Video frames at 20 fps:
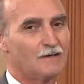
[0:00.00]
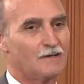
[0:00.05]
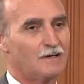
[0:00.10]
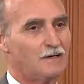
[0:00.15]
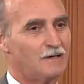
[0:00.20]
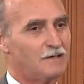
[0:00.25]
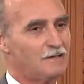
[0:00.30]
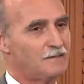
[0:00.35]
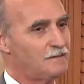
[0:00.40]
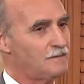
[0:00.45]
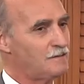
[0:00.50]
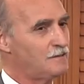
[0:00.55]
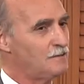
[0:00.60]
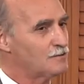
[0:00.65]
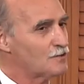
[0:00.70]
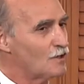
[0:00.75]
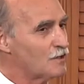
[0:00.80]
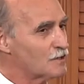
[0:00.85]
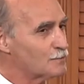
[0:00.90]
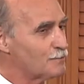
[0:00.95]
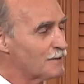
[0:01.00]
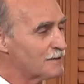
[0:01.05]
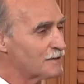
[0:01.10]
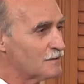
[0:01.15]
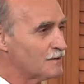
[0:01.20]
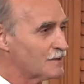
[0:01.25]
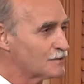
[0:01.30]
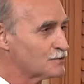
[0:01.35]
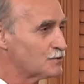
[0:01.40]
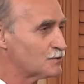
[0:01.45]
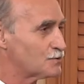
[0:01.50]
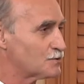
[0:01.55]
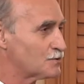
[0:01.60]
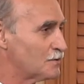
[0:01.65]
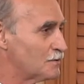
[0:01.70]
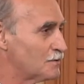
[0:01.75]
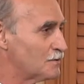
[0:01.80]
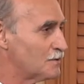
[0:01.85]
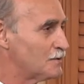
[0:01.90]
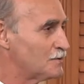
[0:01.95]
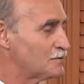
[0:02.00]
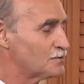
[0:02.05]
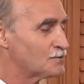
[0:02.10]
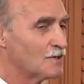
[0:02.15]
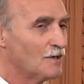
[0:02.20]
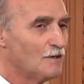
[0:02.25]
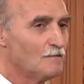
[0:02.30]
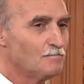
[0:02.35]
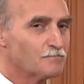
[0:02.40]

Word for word: Uh, he talked about the lecture series.